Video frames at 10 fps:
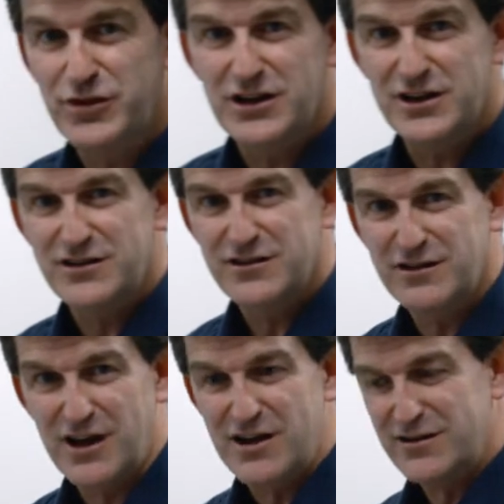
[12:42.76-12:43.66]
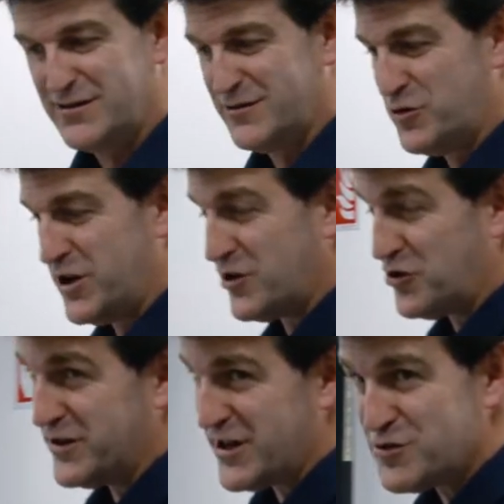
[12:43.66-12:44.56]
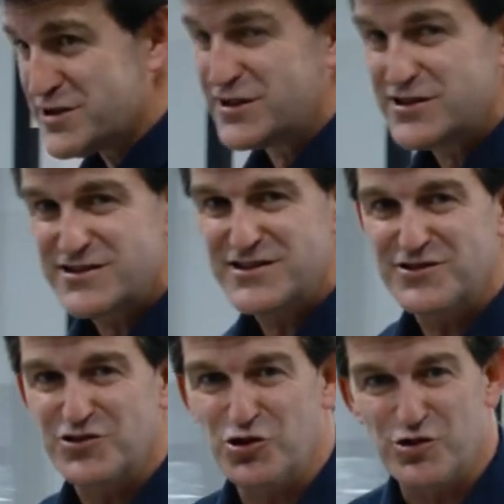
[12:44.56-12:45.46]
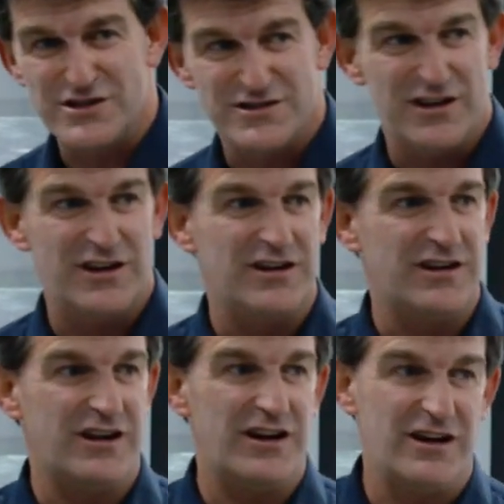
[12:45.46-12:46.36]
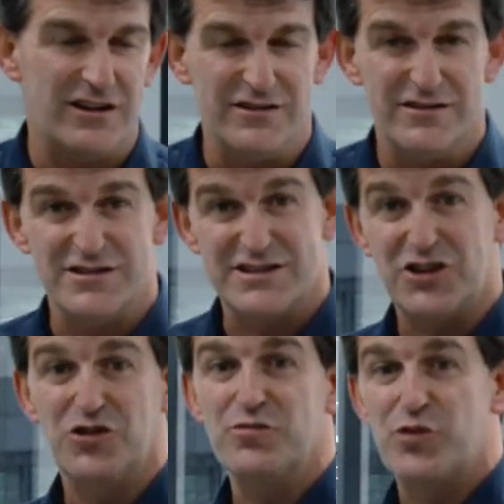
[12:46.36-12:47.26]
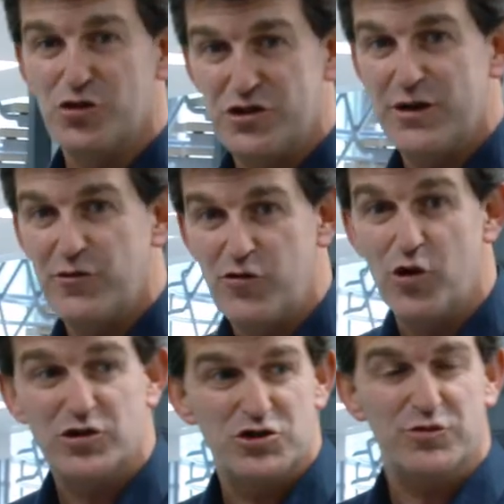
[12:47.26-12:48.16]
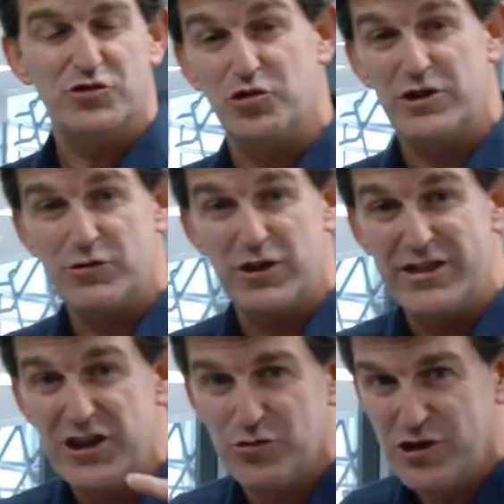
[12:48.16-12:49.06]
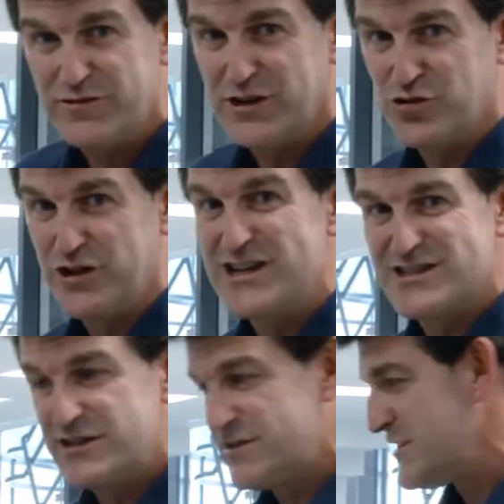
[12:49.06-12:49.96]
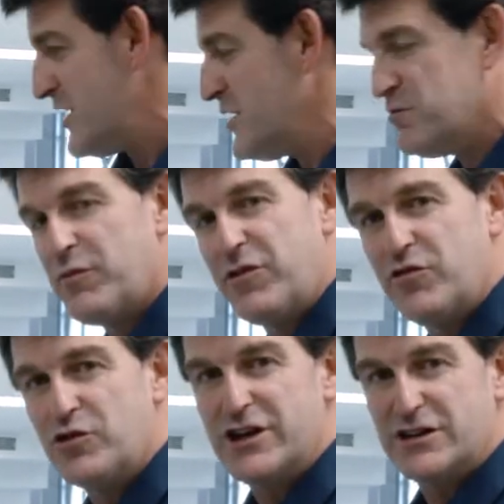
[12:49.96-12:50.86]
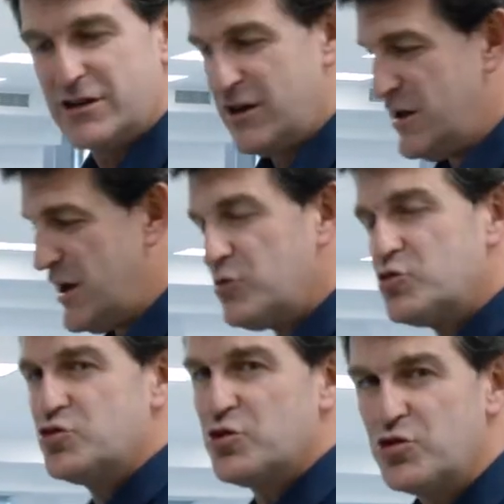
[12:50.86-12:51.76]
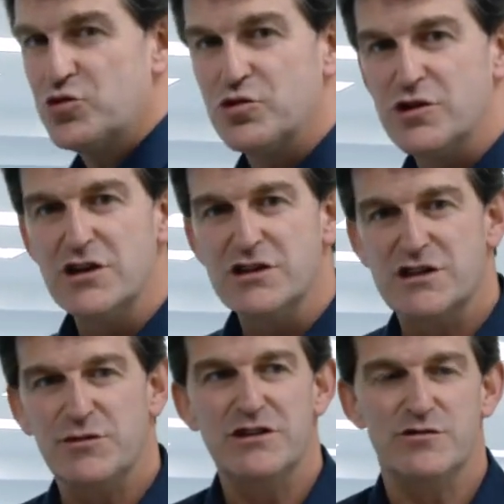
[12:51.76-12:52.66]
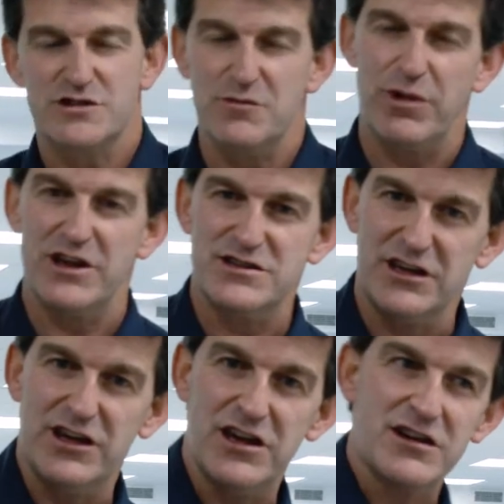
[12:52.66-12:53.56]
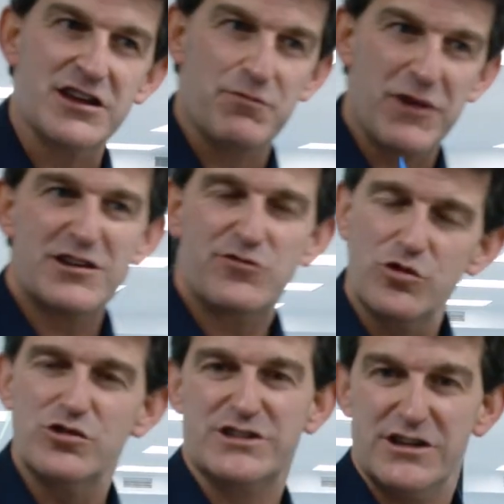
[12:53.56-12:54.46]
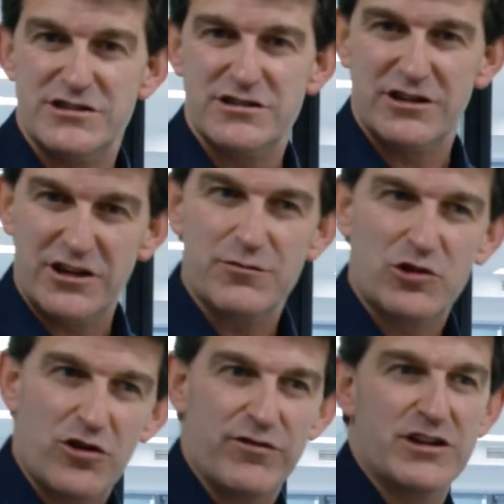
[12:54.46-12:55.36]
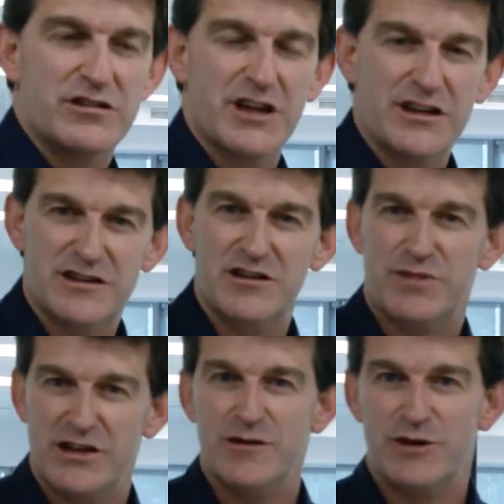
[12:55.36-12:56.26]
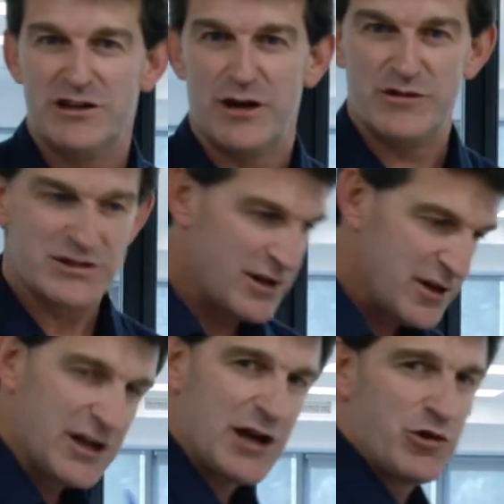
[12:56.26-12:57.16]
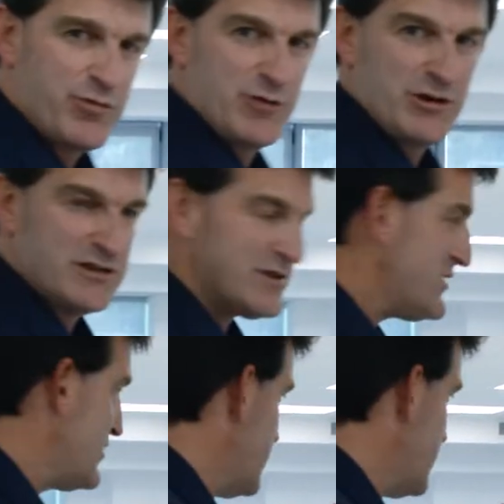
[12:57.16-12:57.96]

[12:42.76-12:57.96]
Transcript: building and we are going downstairs towards the second prototype workshop together with new manufacturing assets. But before that, I want to show you some interesting place in here that makes full sense in COVID-19 pandemic times. Come with me, please.